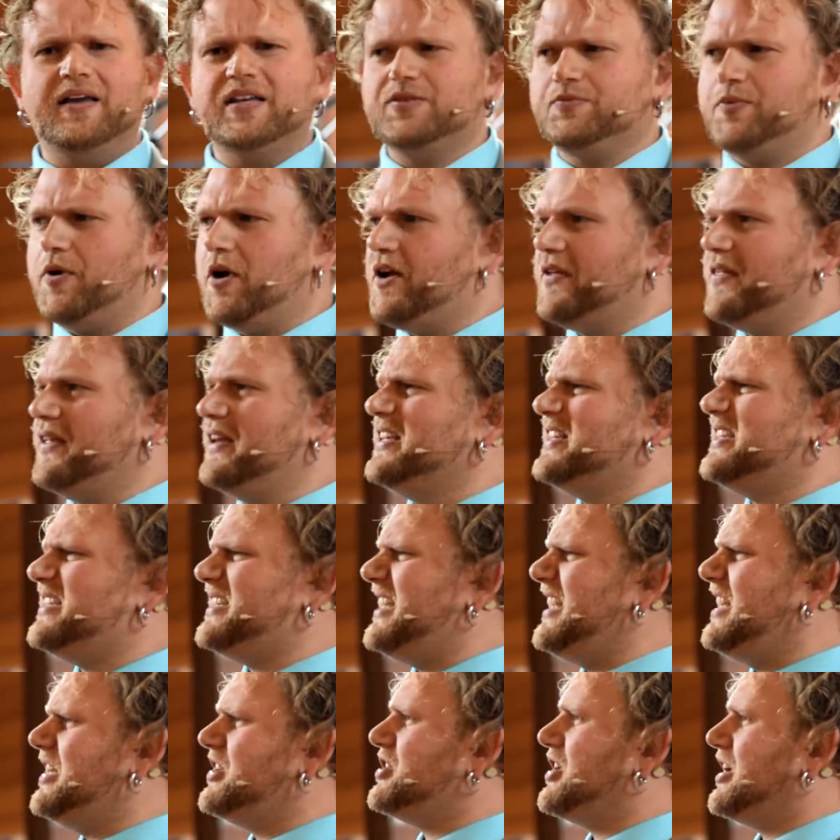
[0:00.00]
his birth and his
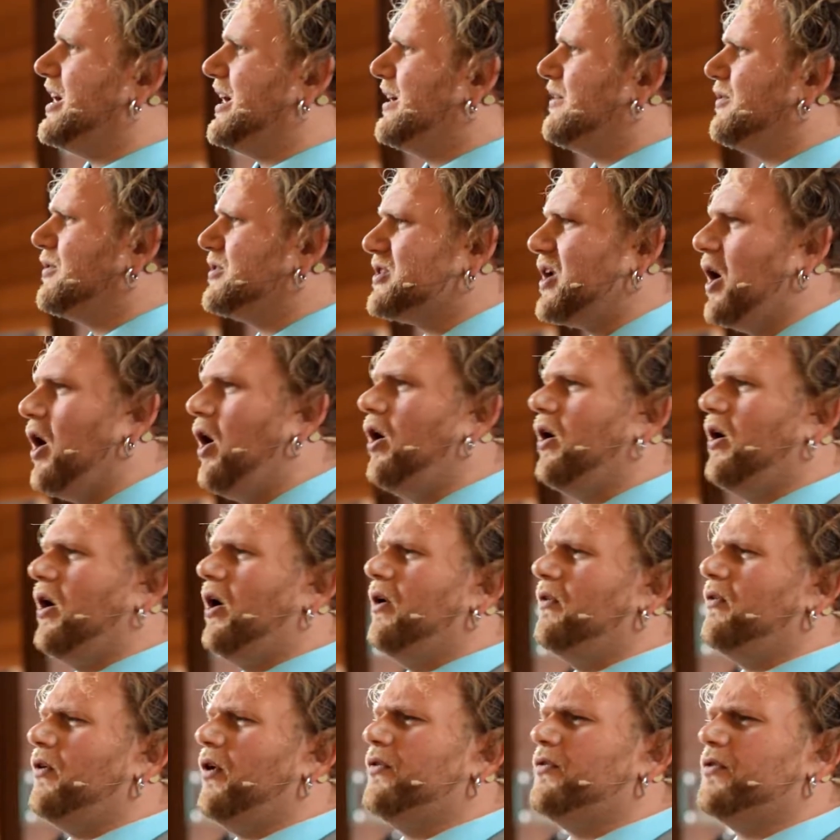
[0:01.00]
teaching. It was
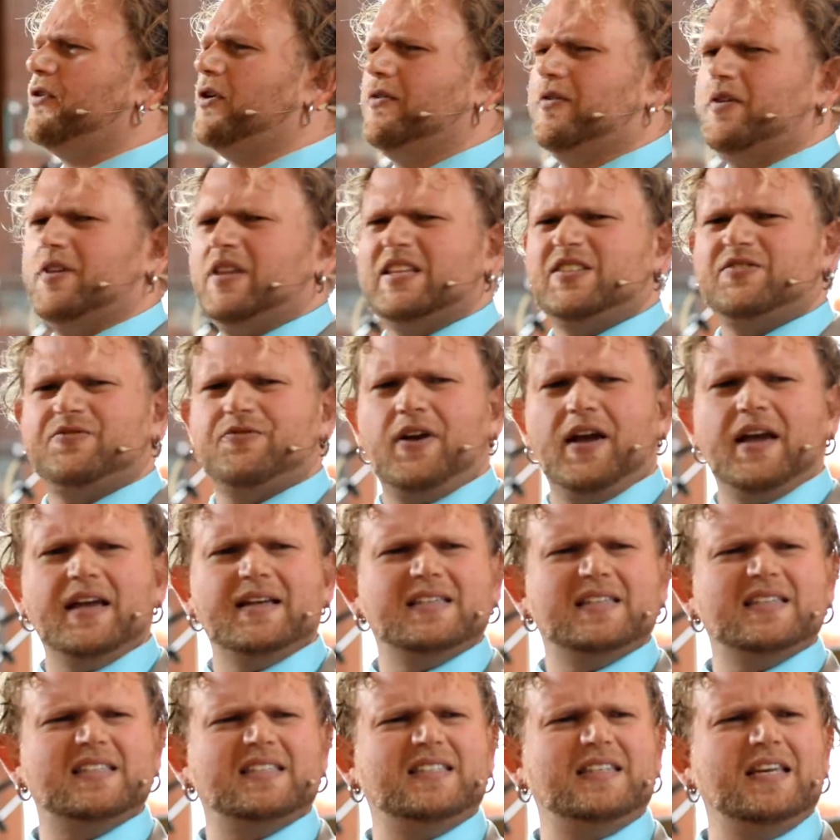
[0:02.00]
all over and over this
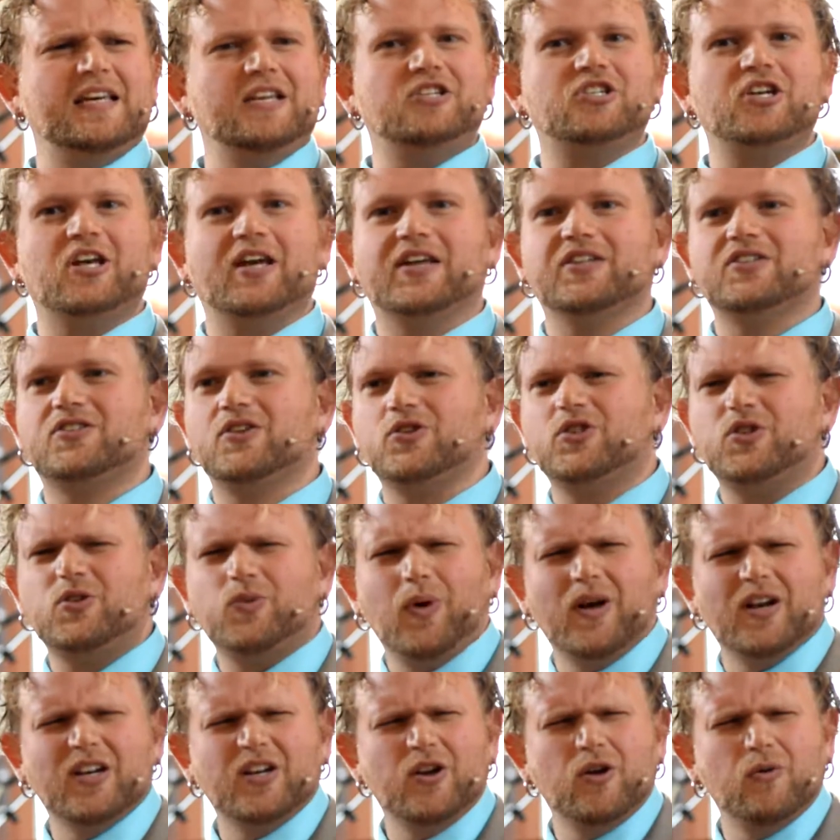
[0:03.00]
phrase, his teaching, and so she
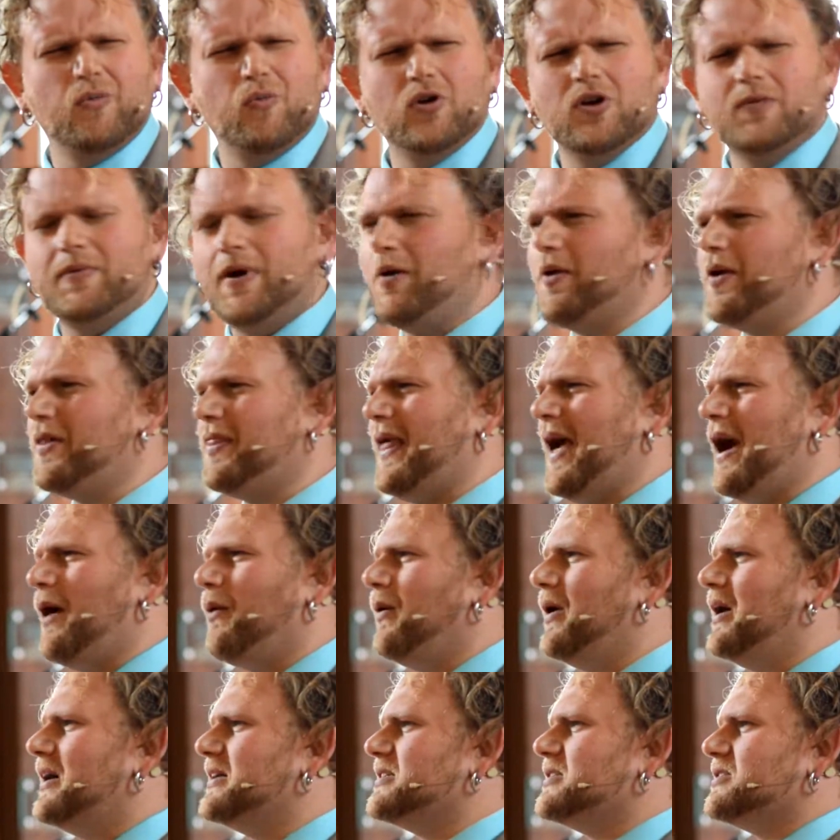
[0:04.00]
wanted to know more about what that
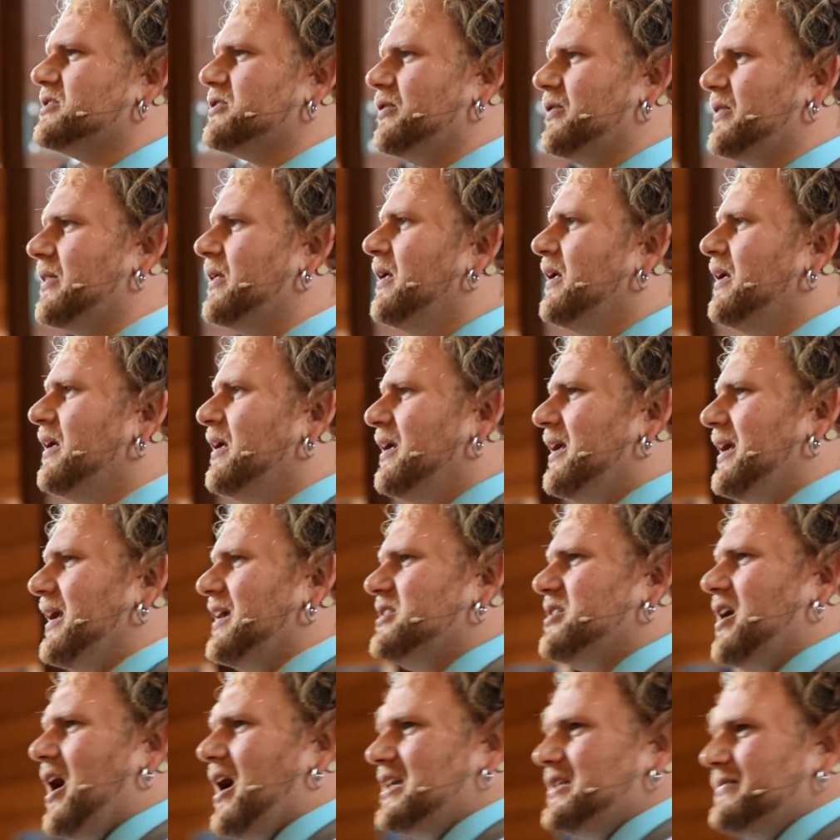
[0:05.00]
was. And so he
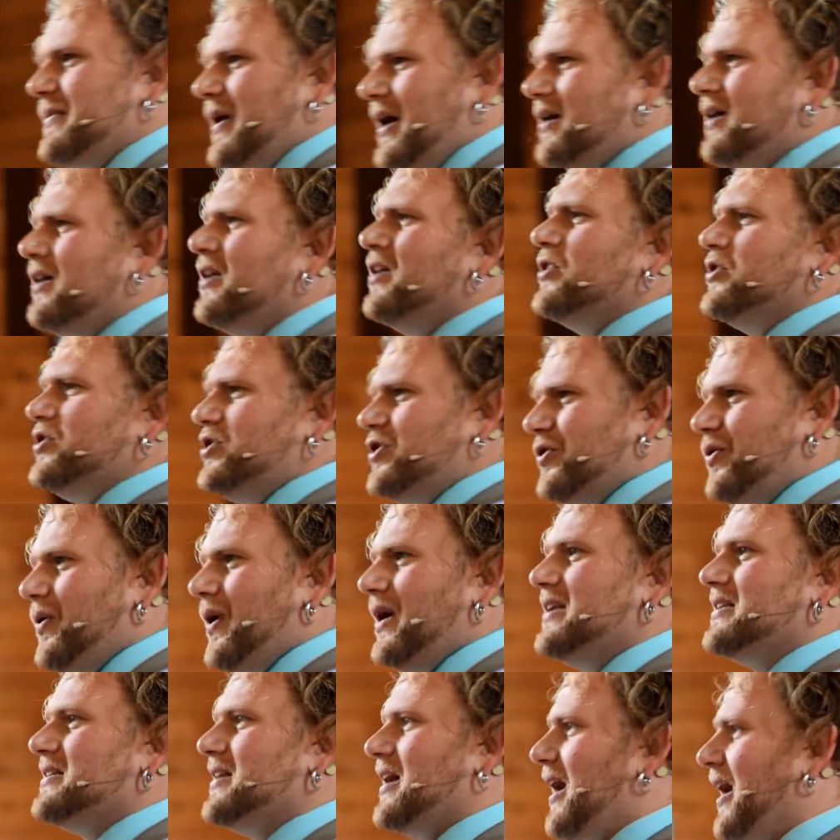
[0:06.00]
talked about, do
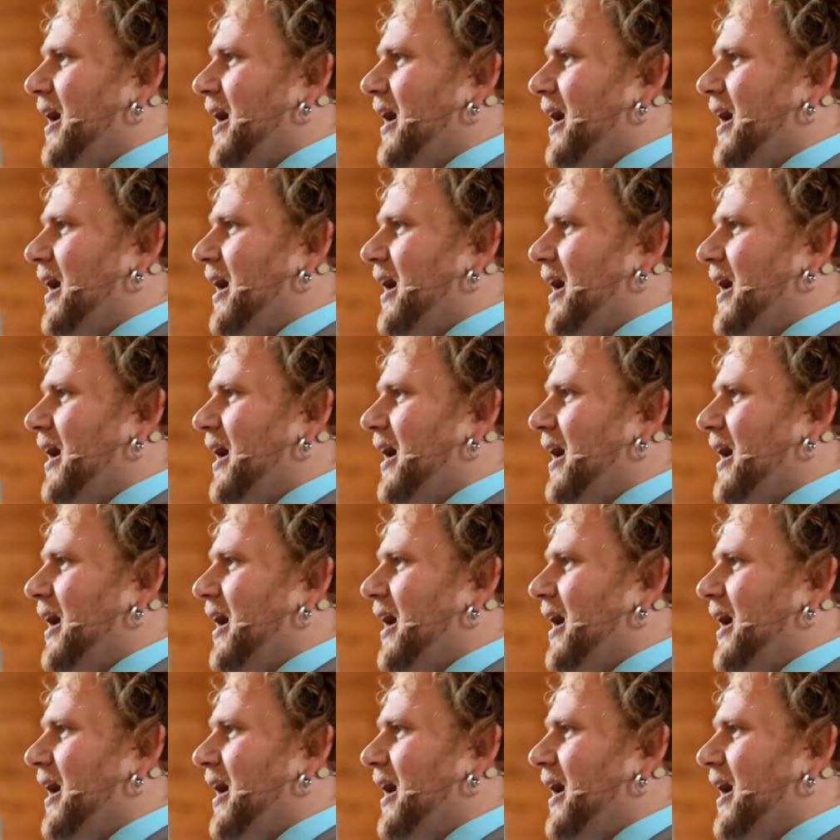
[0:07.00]
unto